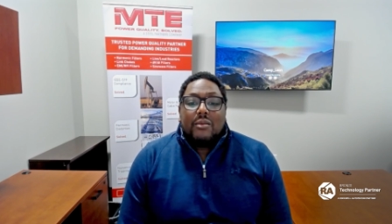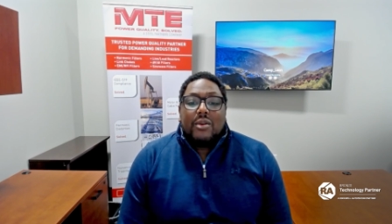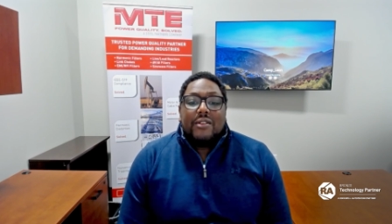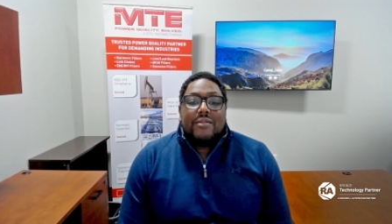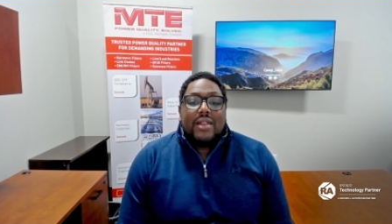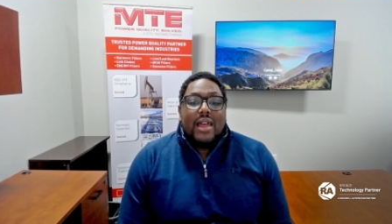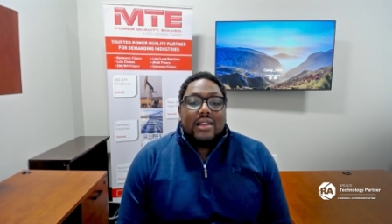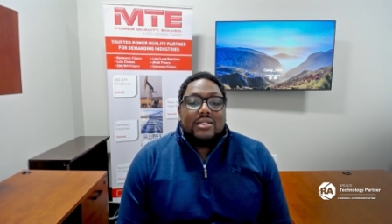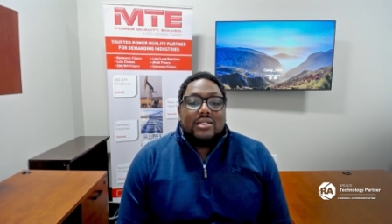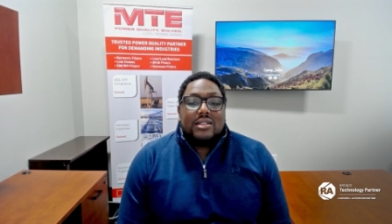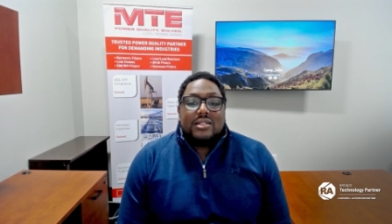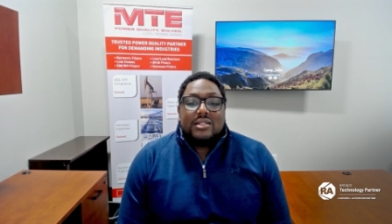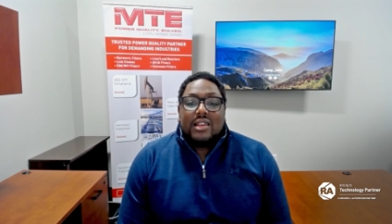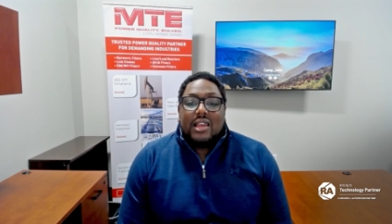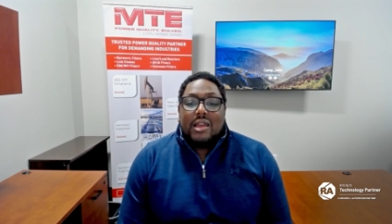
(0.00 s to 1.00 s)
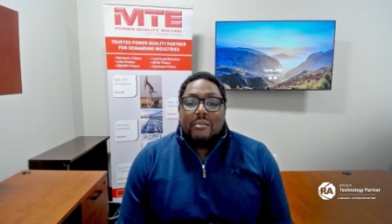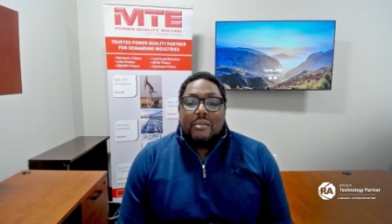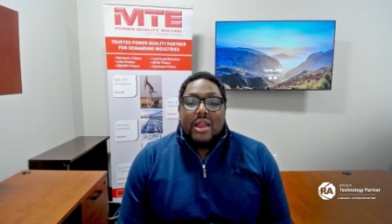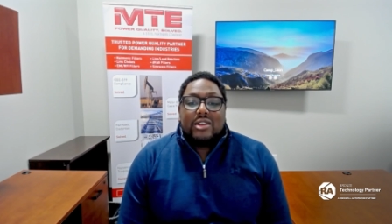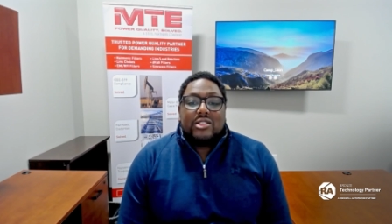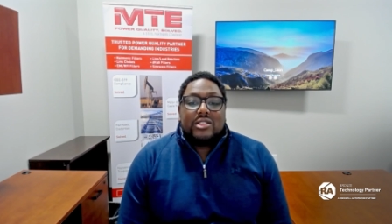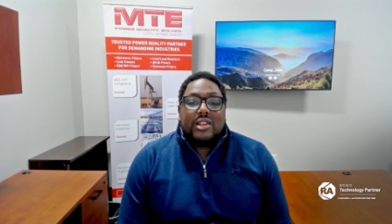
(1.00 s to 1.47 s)
wave Nexus
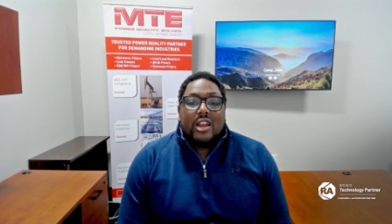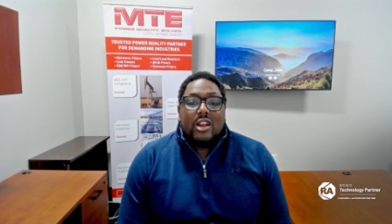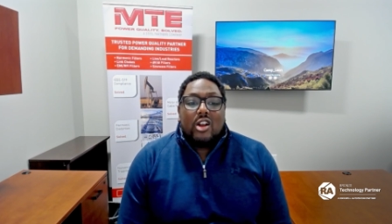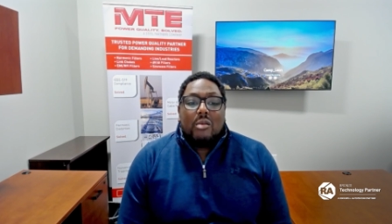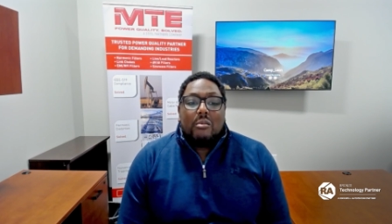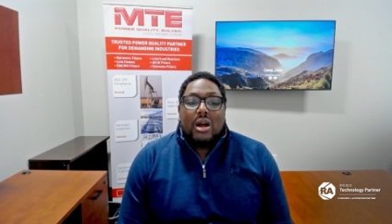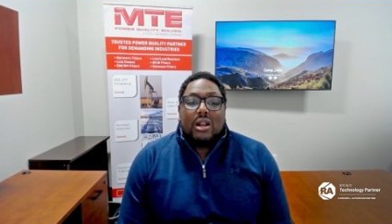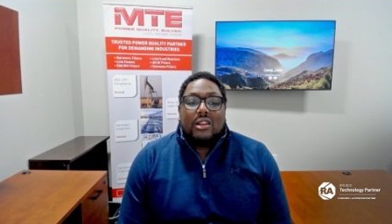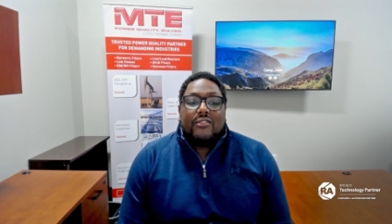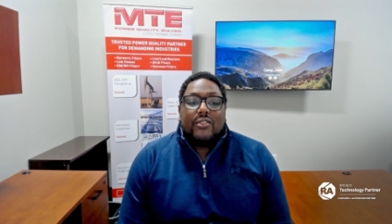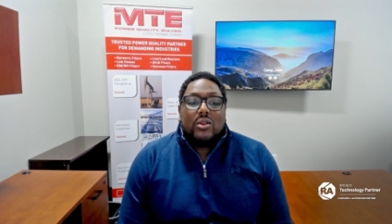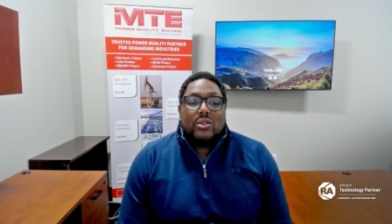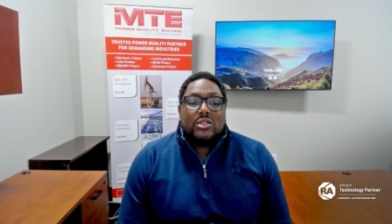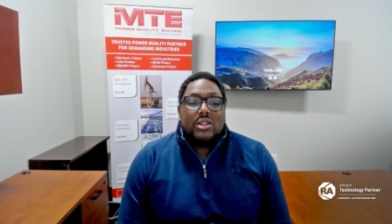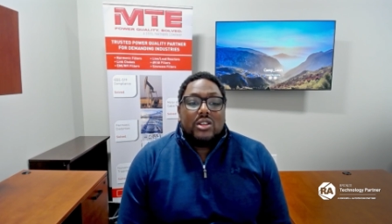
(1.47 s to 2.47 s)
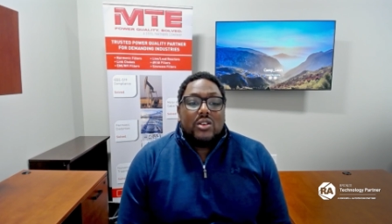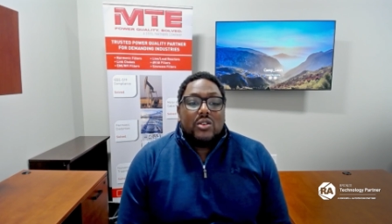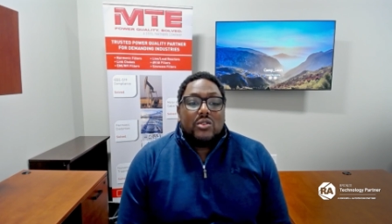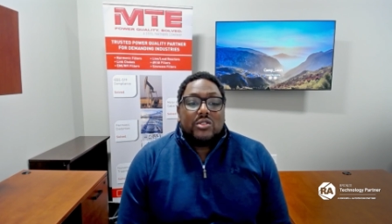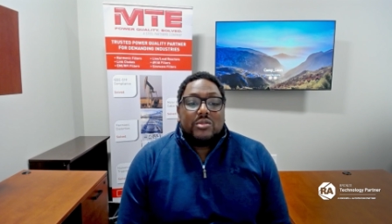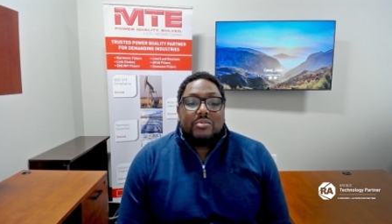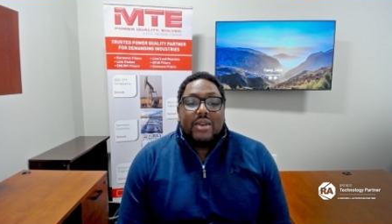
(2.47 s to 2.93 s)
and Matrix AP Harmonic Filter,
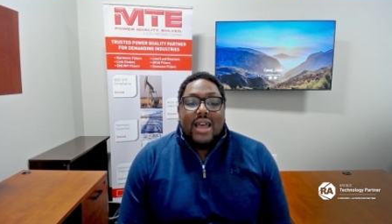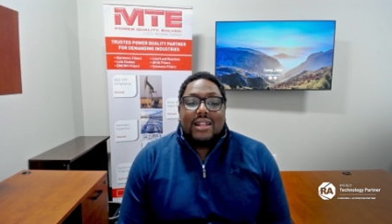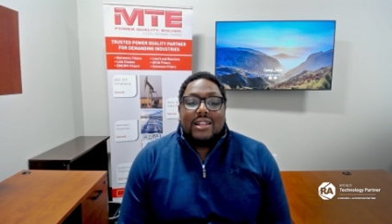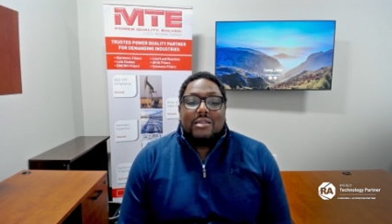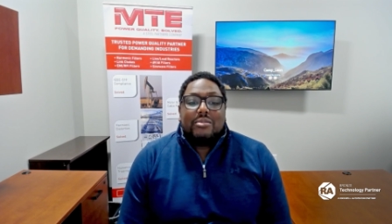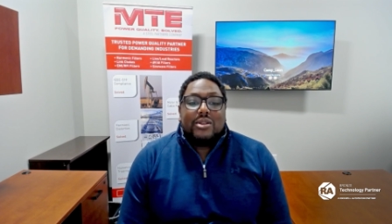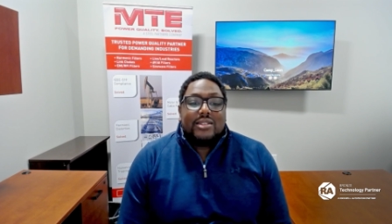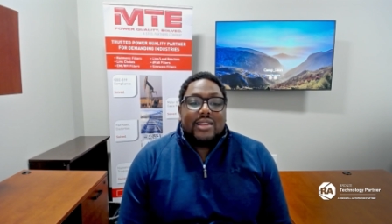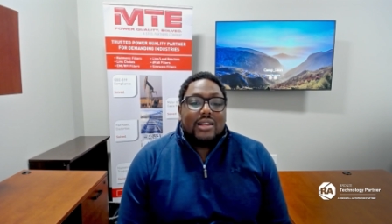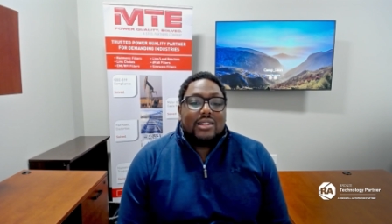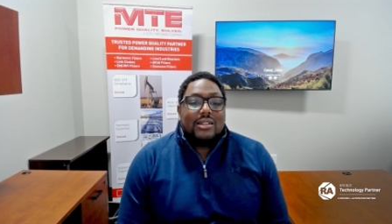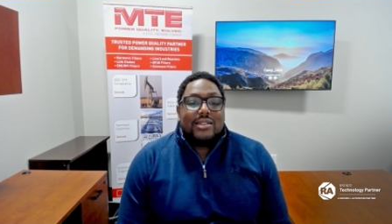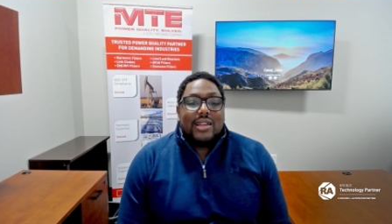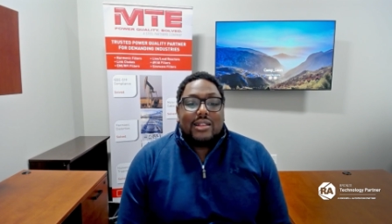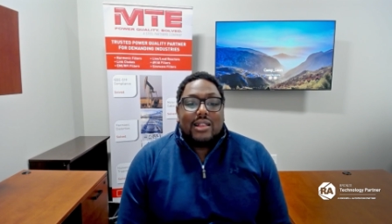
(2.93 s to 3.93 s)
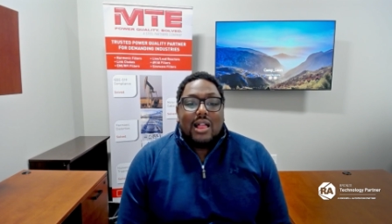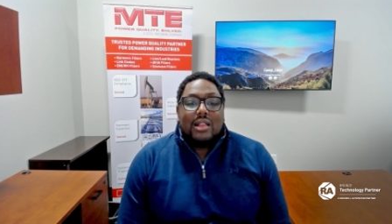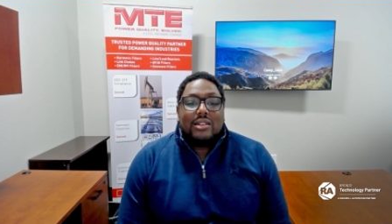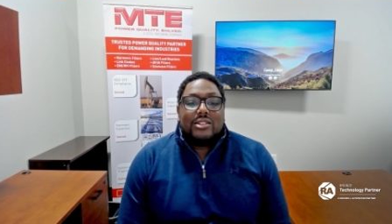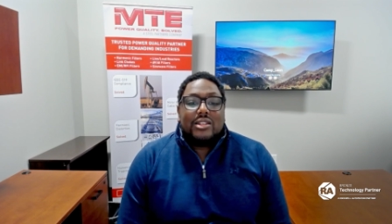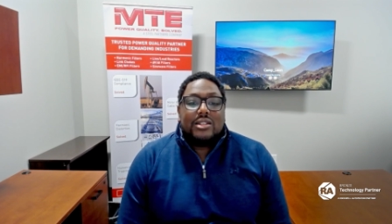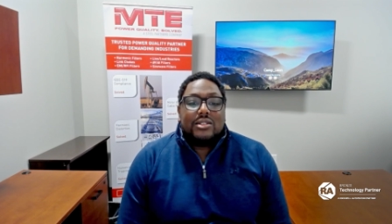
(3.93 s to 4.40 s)
use patented protected
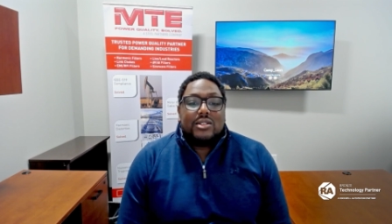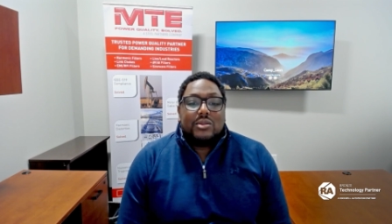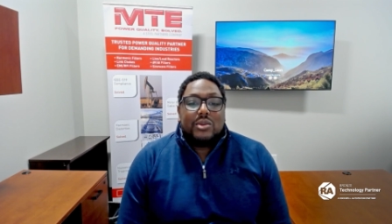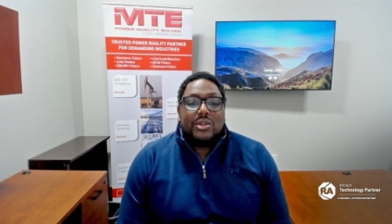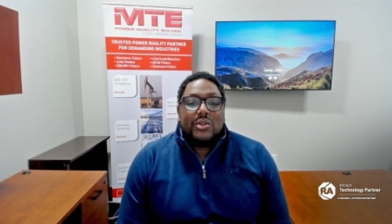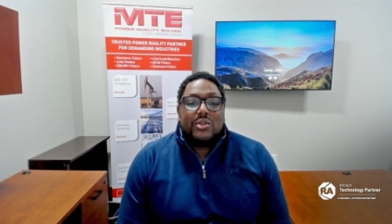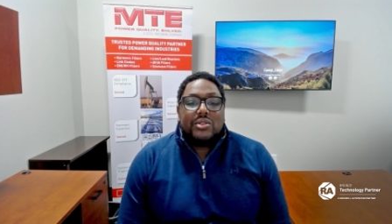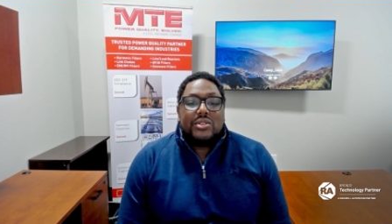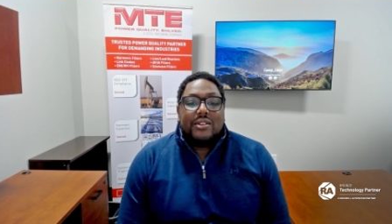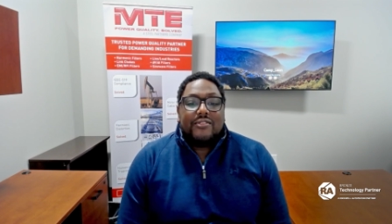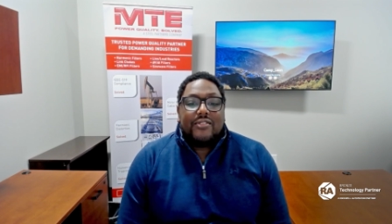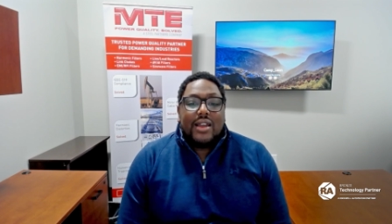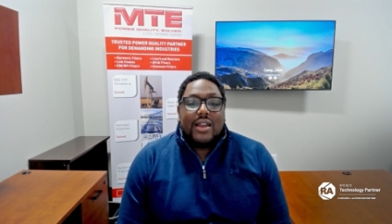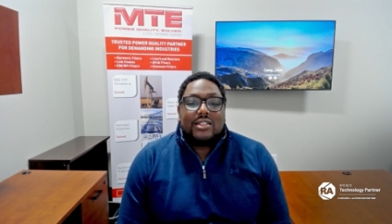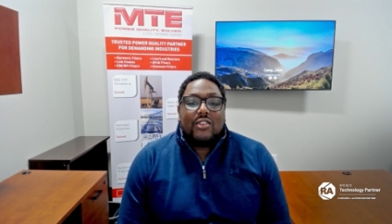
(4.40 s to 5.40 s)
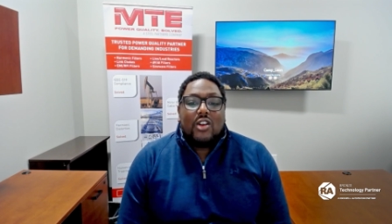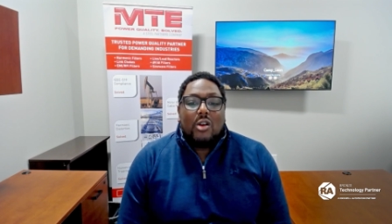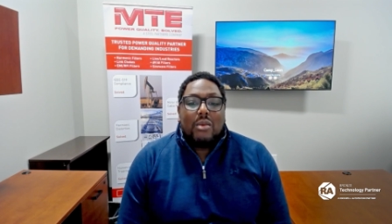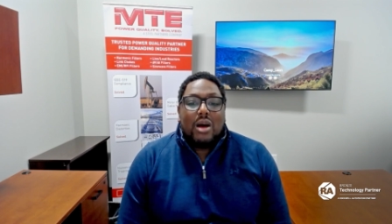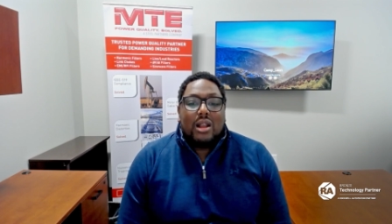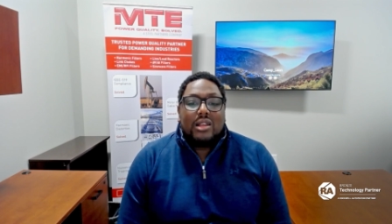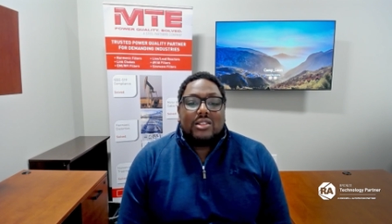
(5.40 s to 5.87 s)
technology to reduce the effects of
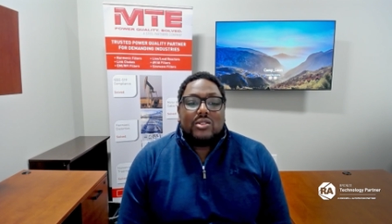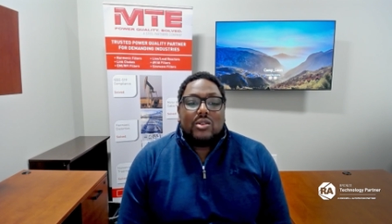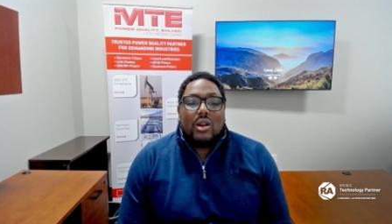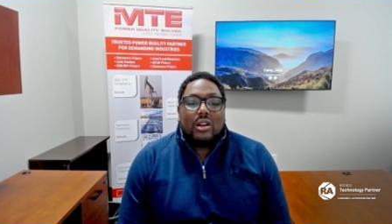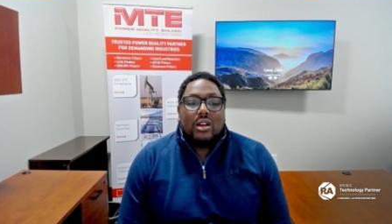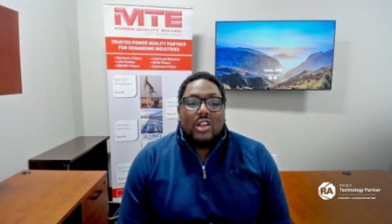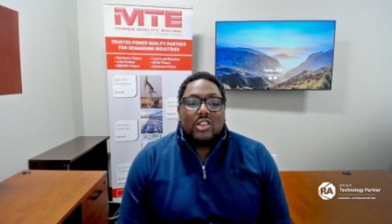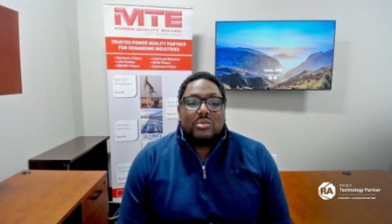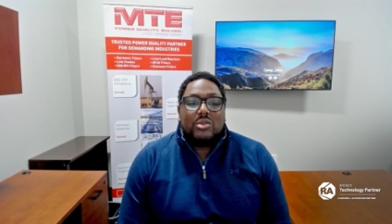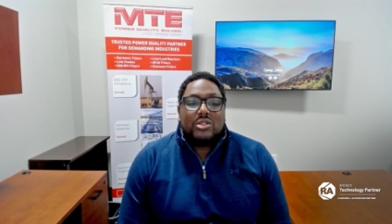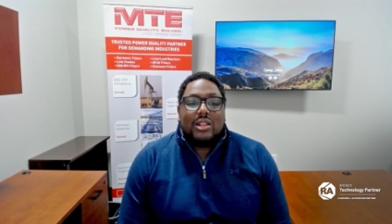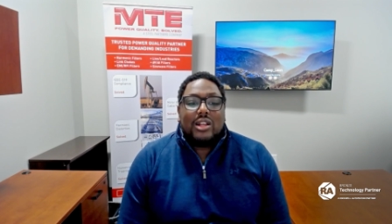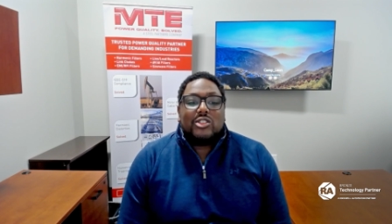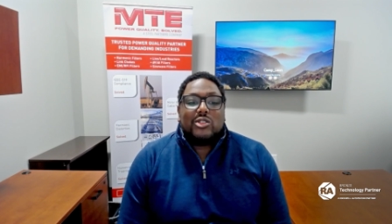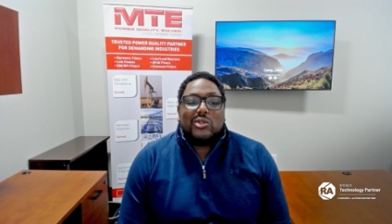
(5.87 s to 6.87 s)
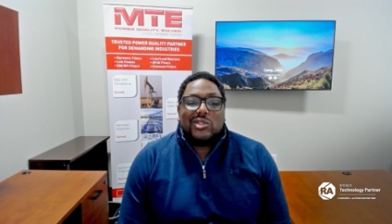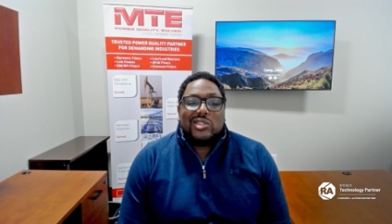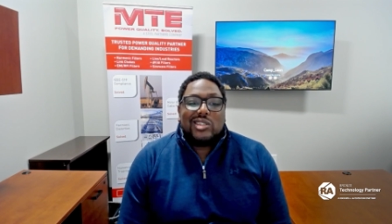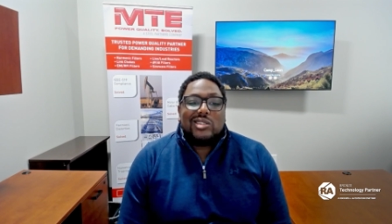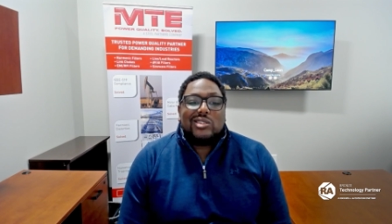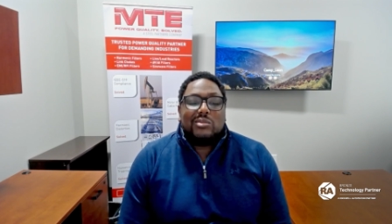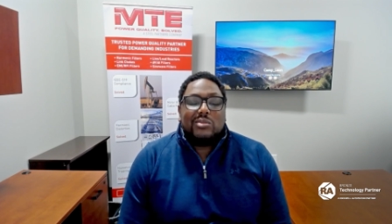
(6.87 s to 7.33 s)
harmonics to our customers' electrical
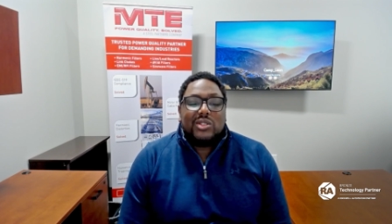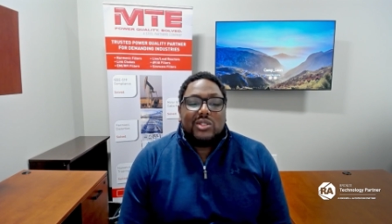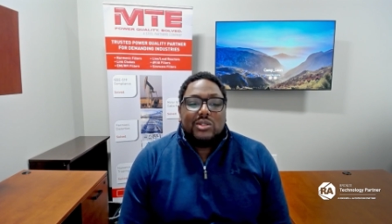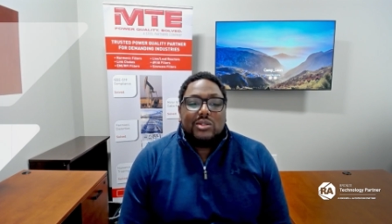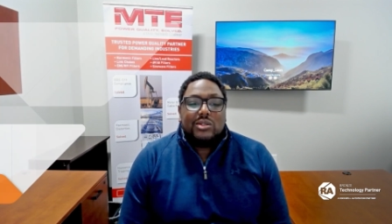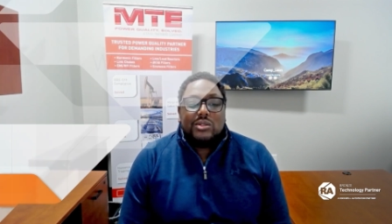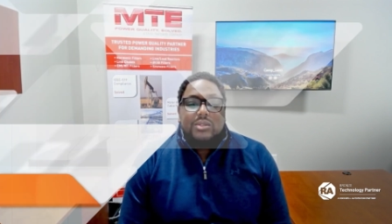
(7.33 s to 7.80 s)
systems.